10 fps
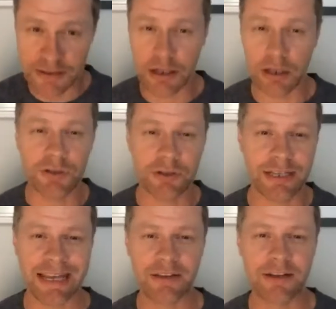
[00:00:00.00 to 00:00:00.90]
closer
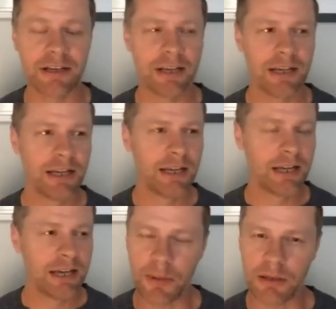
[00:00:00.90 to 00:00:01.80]
together.
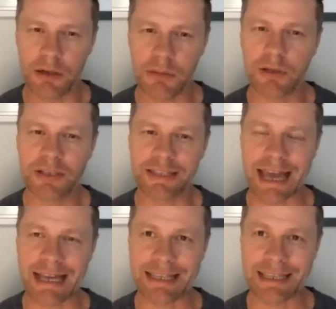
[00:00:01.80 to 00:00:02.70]
You know,
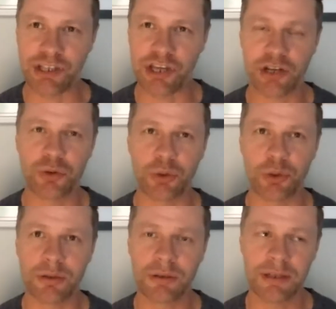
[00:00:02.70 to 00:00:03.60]
Buildxact in
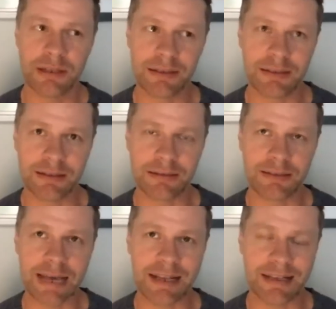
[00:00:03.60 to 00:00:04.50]
general
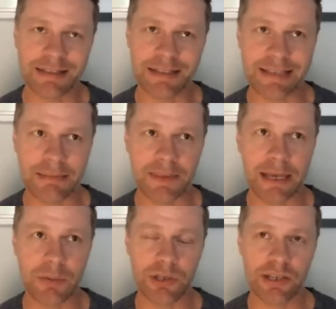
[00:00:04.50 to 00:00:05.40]
kind of does the same
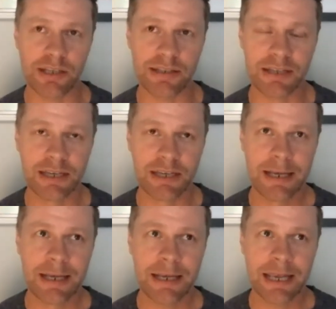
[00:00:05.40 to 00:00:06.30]
thing, which is
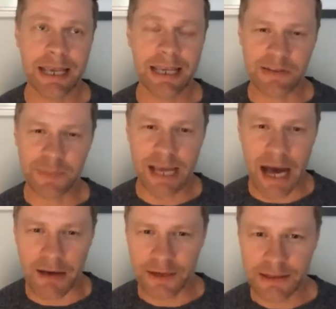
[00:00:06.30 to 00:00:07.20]
it gives me
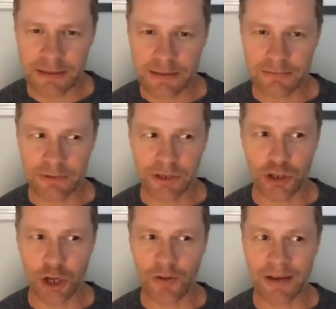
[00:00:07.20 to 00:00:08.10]
confidence to
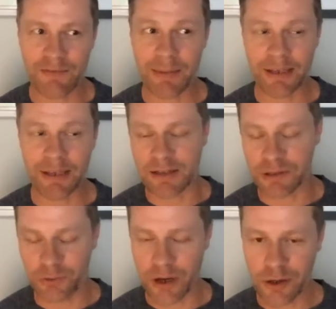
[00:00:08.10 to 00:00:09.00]
know that I've got my ducks
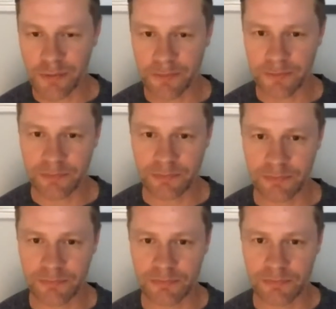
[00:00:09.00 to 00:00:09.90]
in a row.
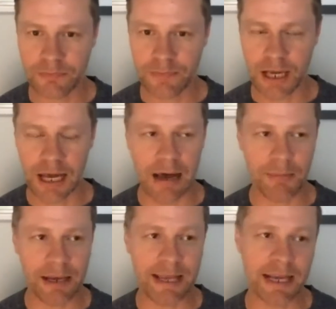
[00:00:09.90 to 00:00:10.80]

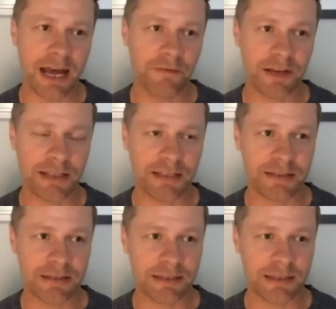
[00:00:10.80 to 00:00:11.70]
And that
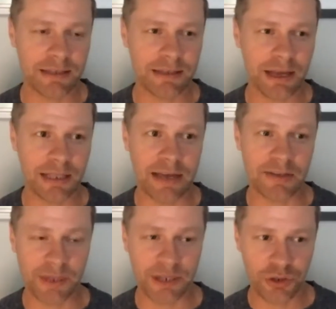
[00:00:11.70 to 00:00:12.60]
confidence
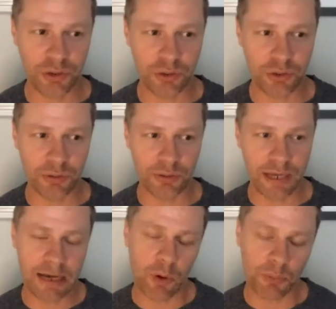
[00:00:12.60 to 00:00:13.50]
allows me to
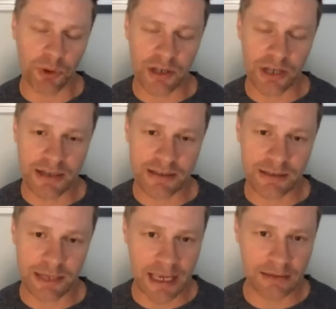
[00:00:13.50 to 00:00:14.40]
take on more
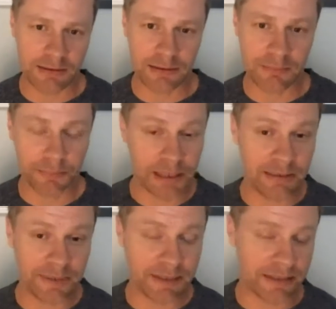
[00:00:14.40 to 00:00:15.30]
projects and complete
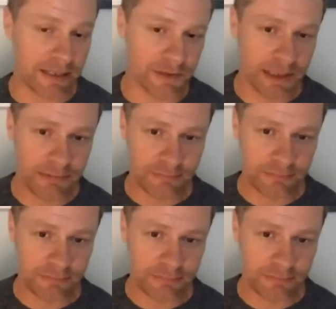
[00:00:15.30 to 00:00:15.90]
them successfully.